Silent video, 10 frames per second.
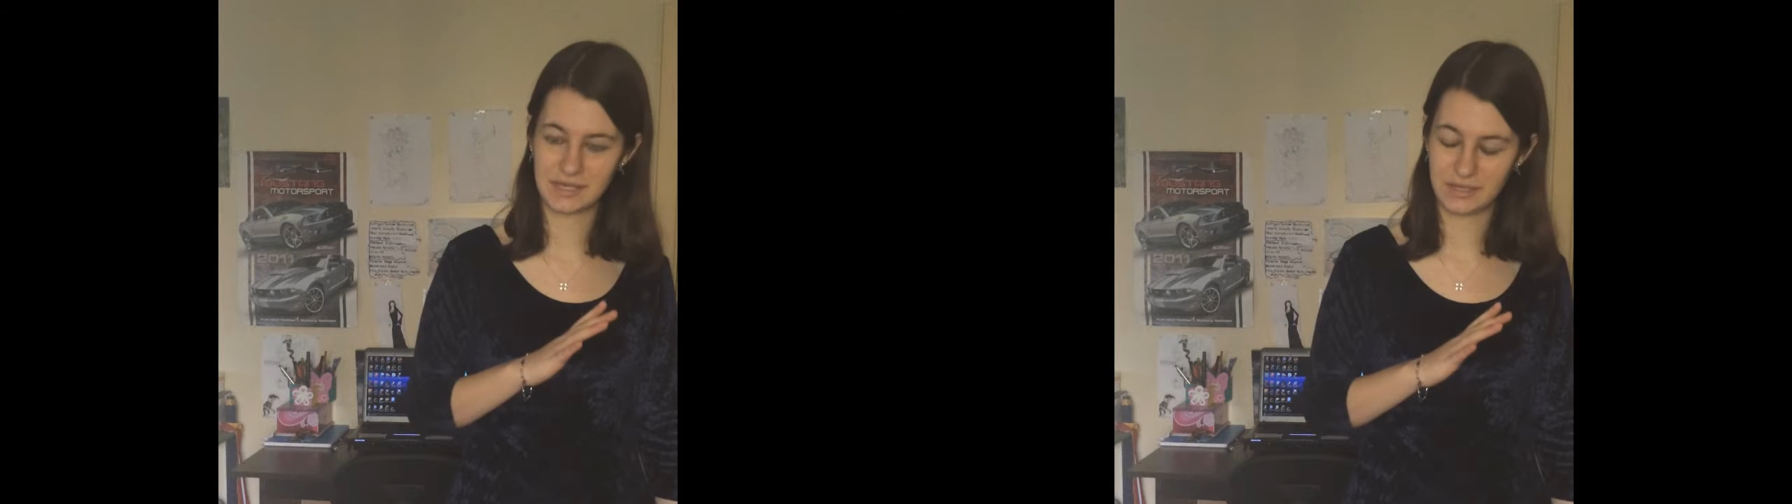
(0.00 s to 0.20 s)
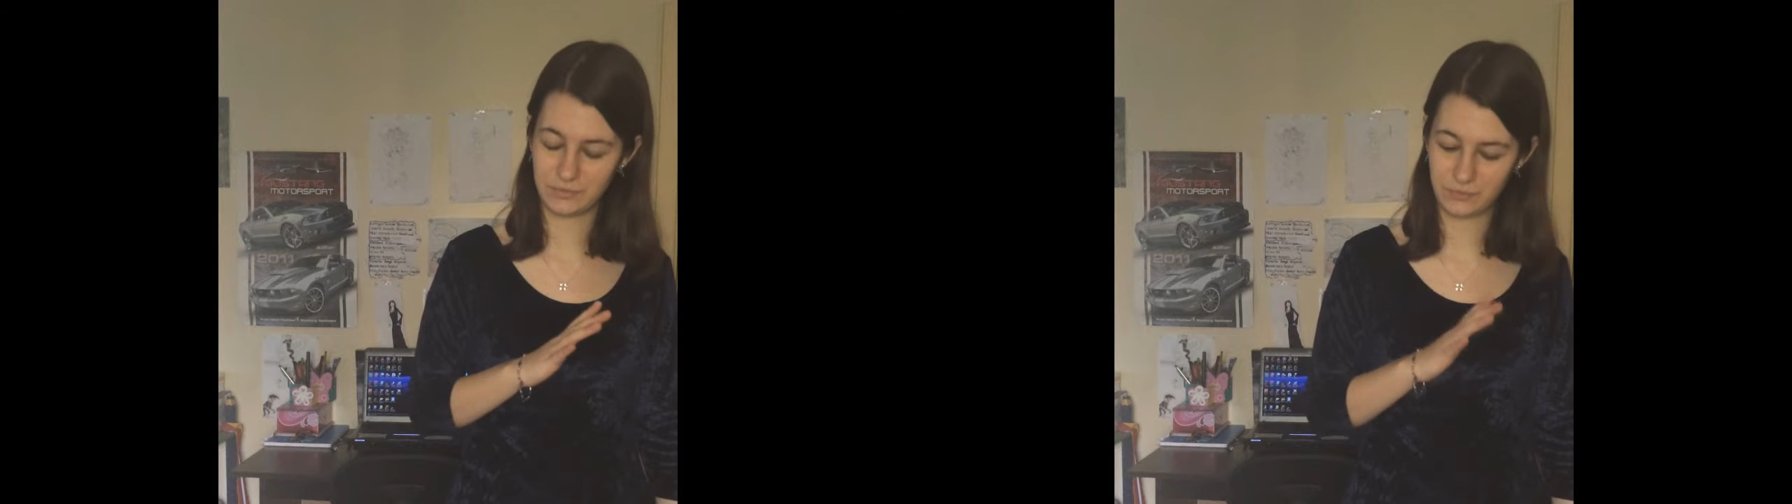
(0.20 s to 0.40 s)

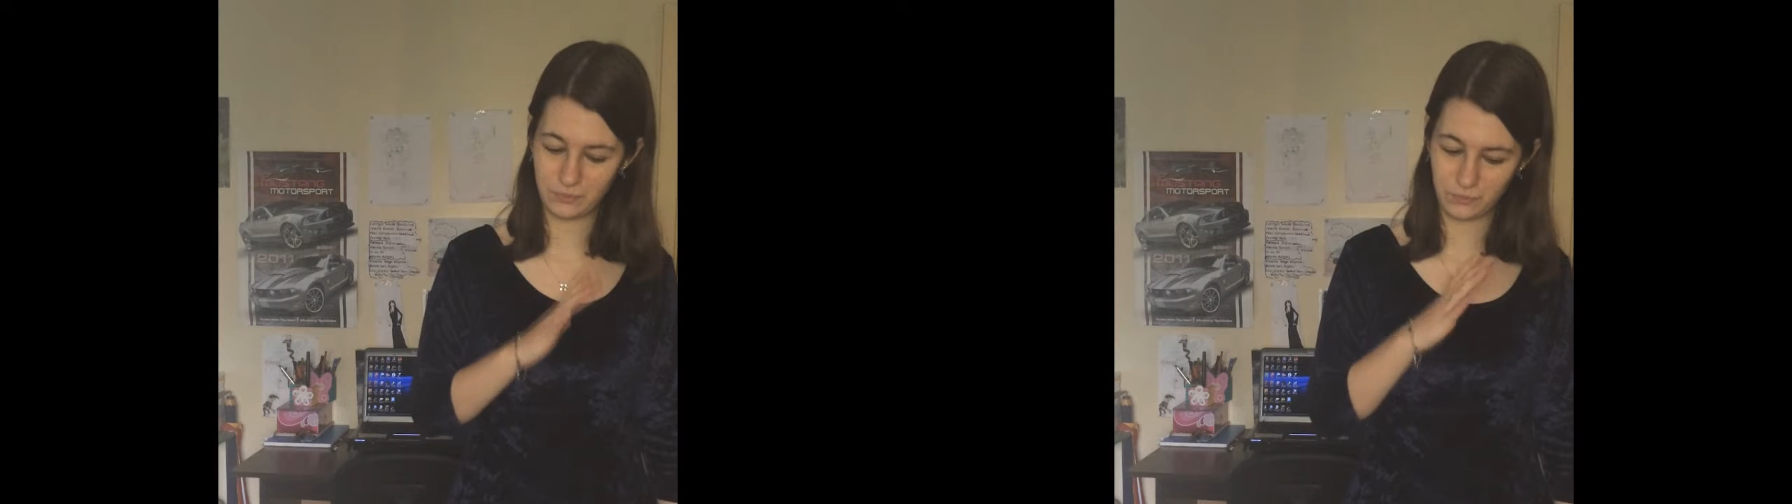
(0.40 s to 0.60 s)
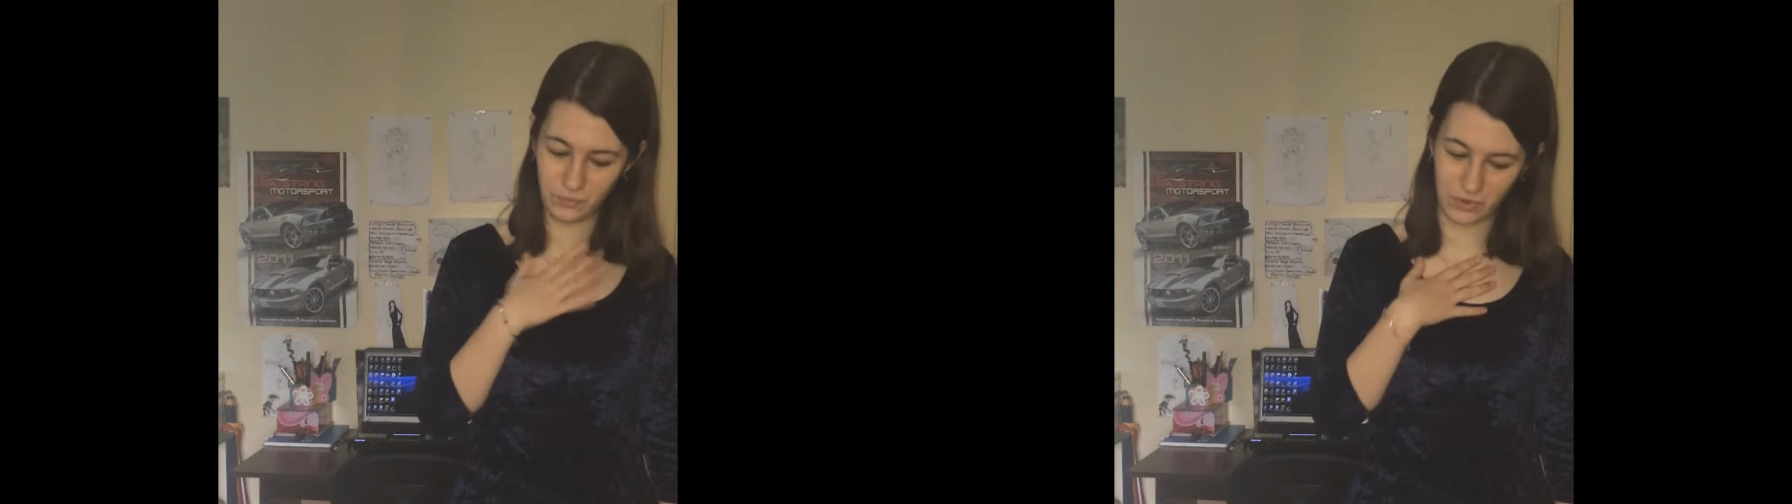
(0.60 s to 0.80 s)
like,
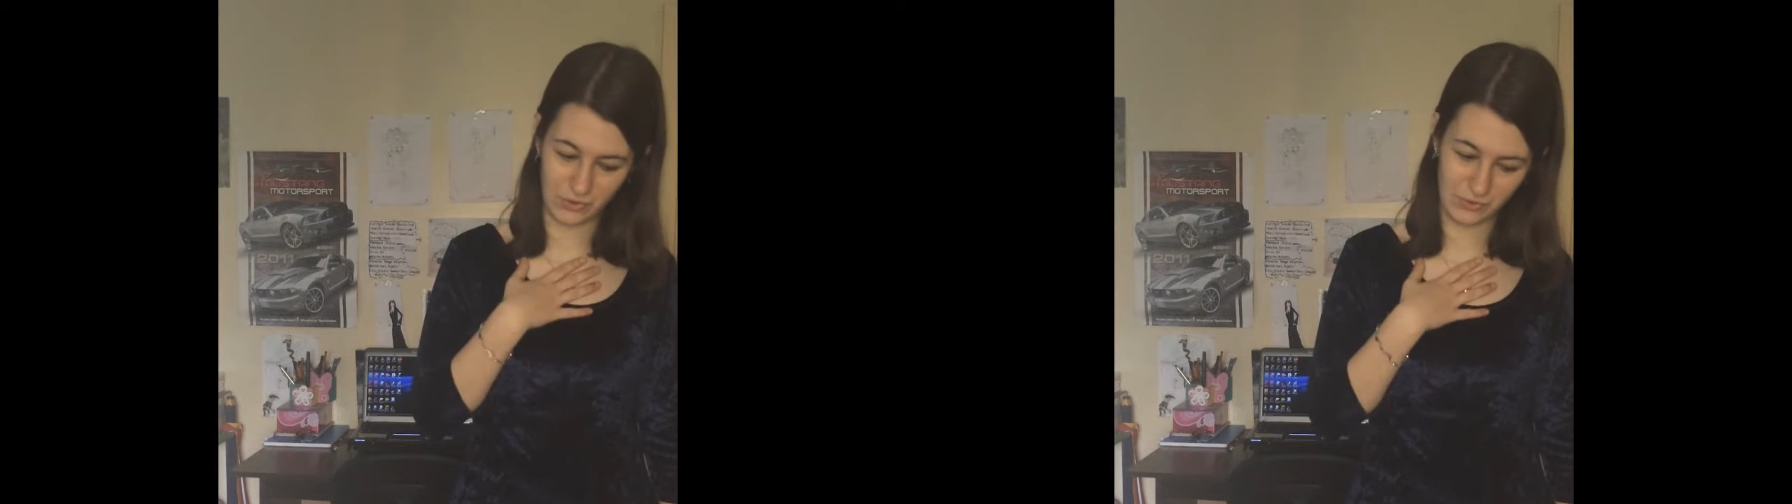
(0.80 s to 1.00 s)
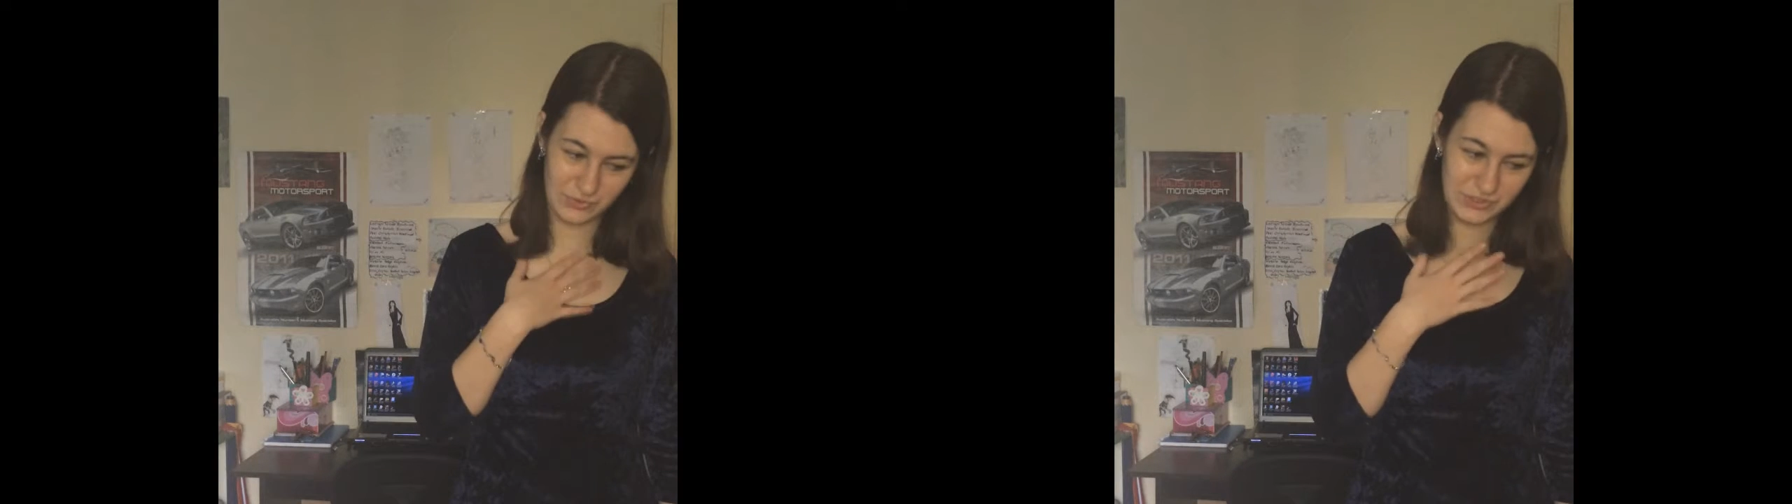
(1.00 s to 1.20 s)
whoa,